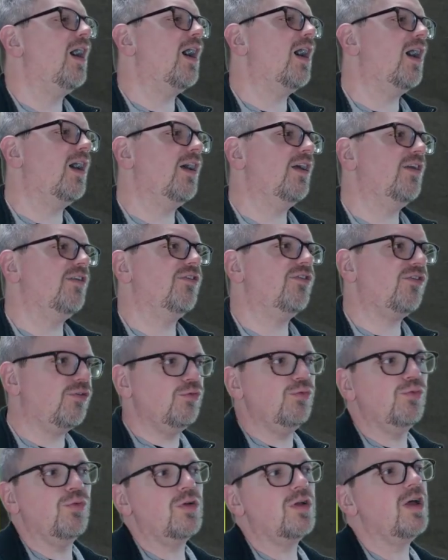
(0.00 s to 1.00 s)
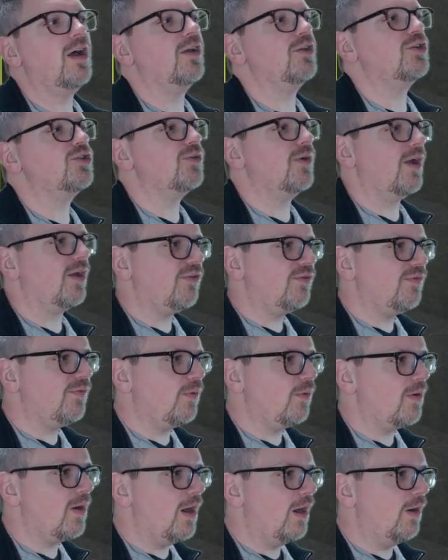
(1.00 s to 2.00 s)
on school contracts
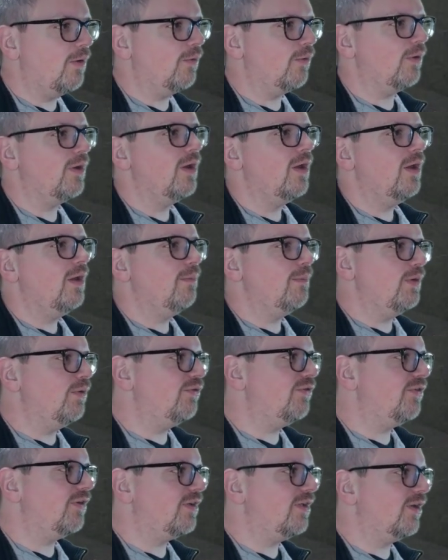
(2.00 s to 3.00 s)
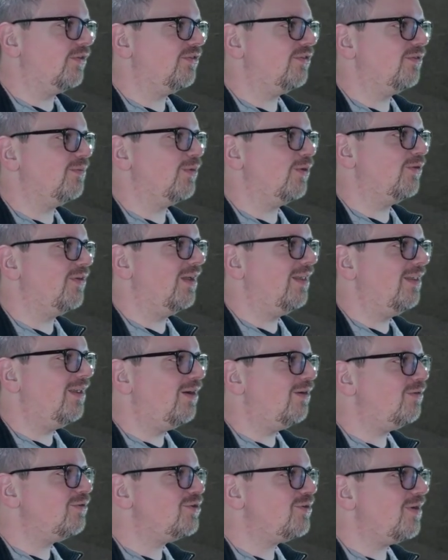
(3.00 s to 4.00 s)
for our music customers.
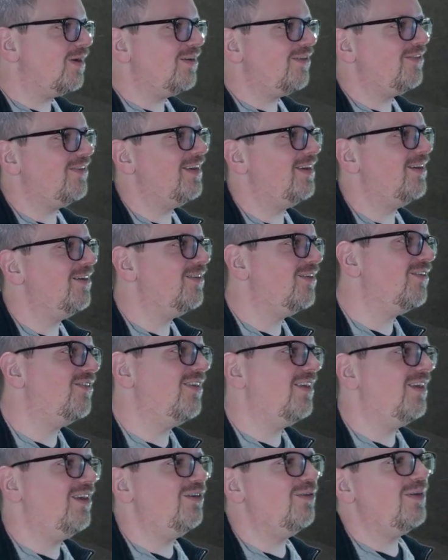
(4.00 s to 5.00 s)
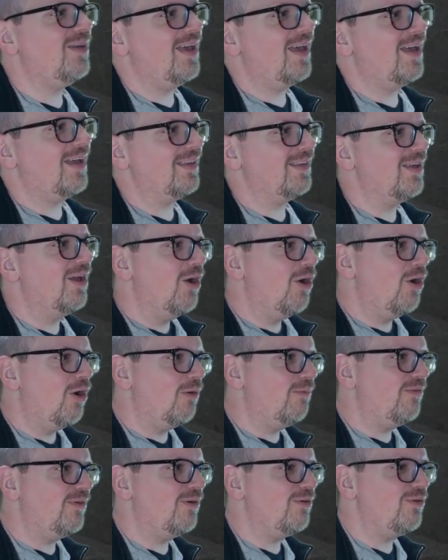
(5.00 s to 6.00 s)
Hello, Tracy. Good to see you again.
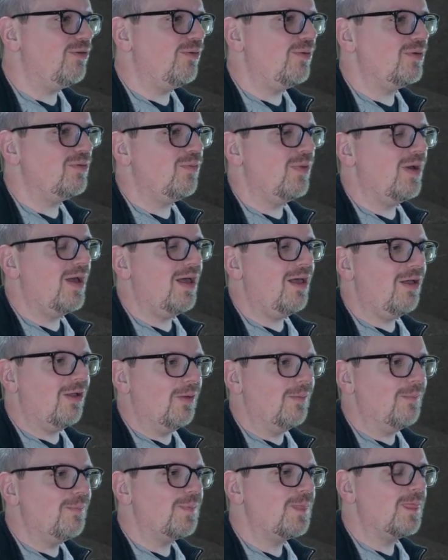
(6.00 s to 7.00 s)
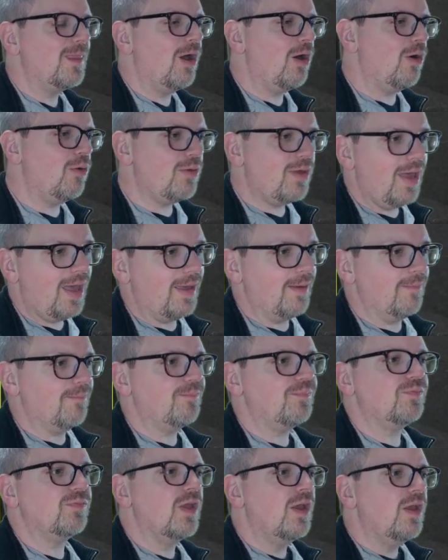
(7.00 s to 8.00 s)
Hopefully you're doing well. Okay,
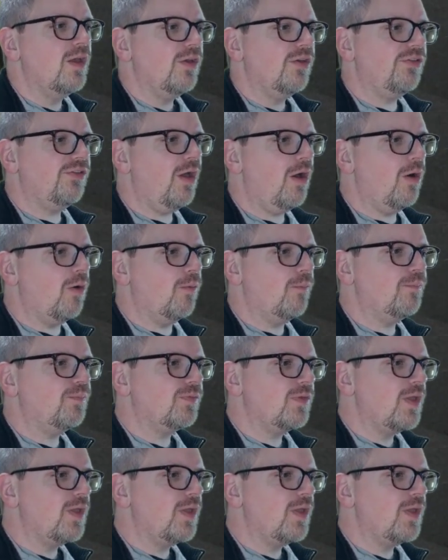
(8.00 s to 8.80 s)
so